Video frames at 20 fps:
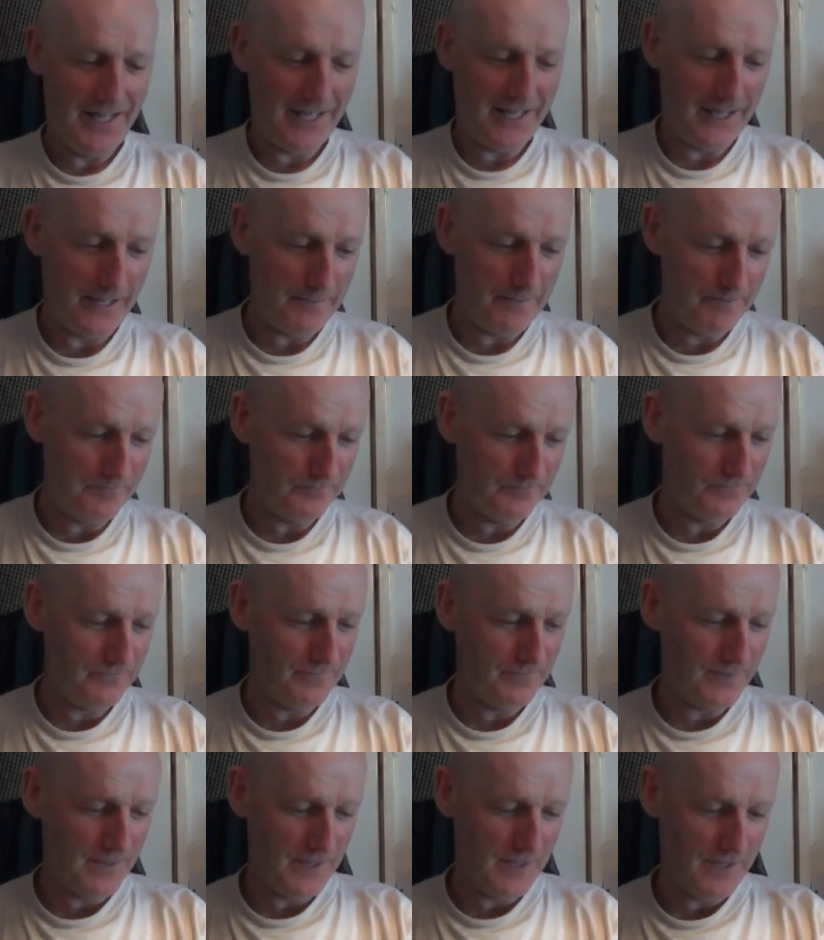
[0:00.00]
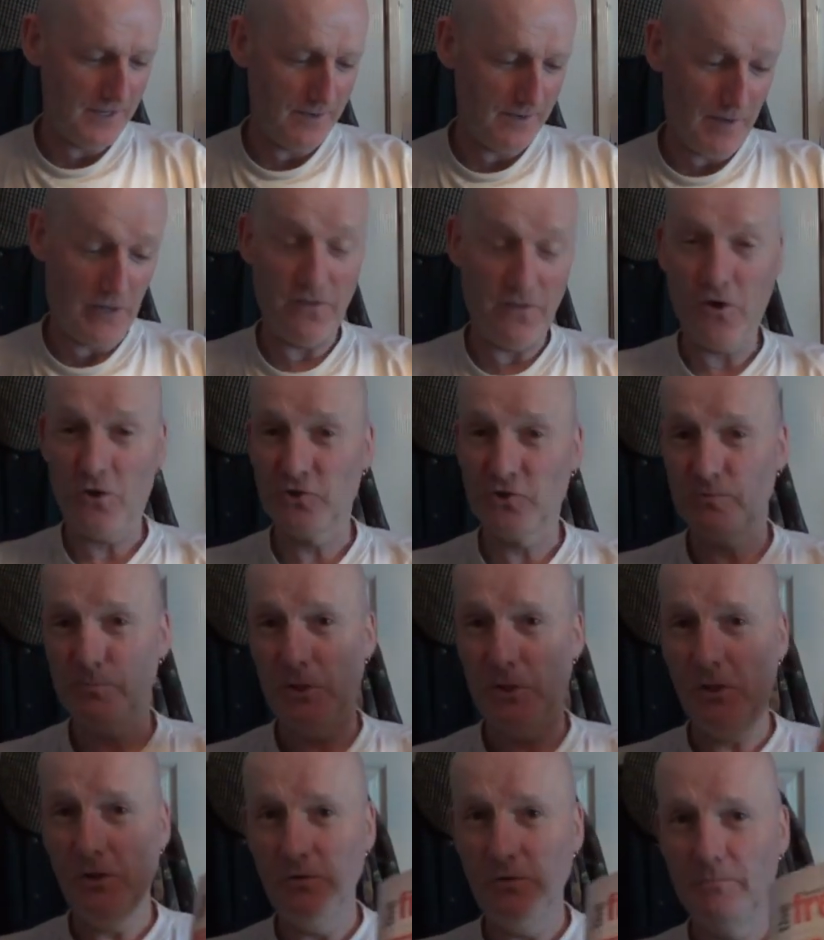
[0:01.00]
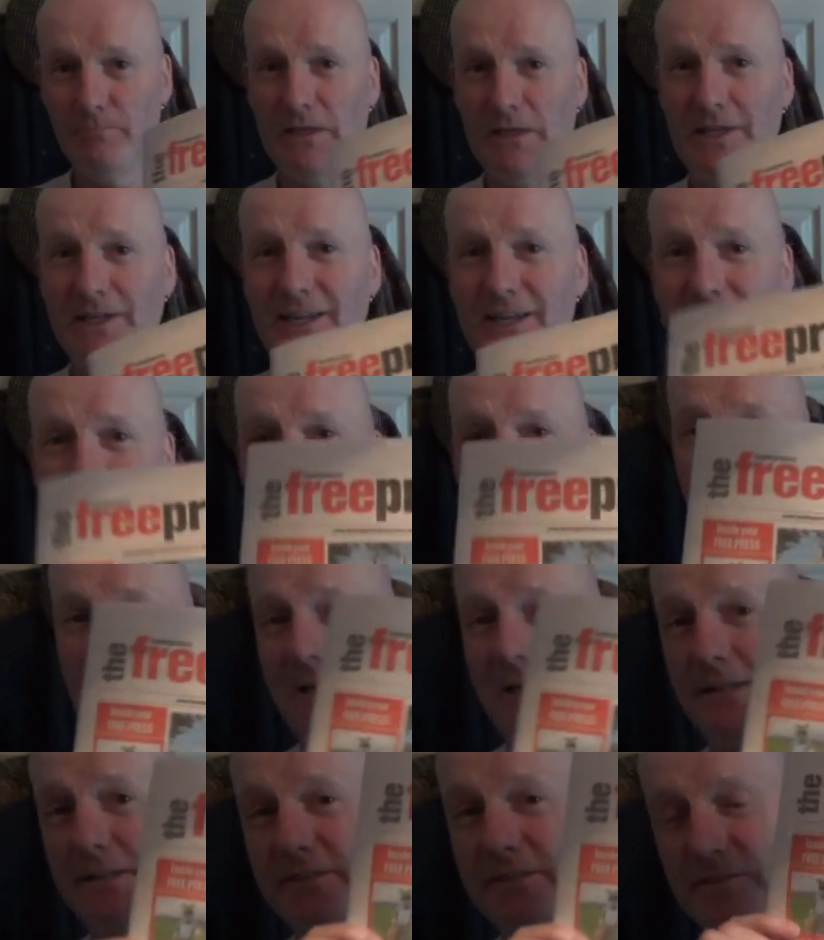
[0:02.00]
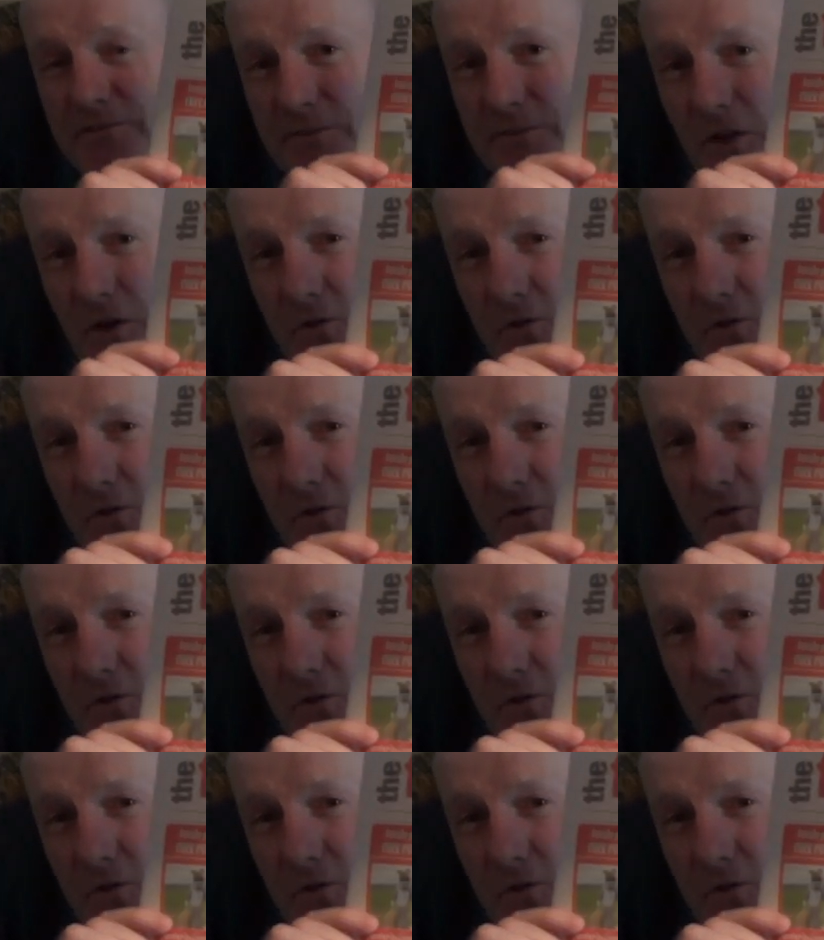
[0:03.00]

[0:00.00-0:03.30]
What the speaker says: about the hospital, Millionaire's Plans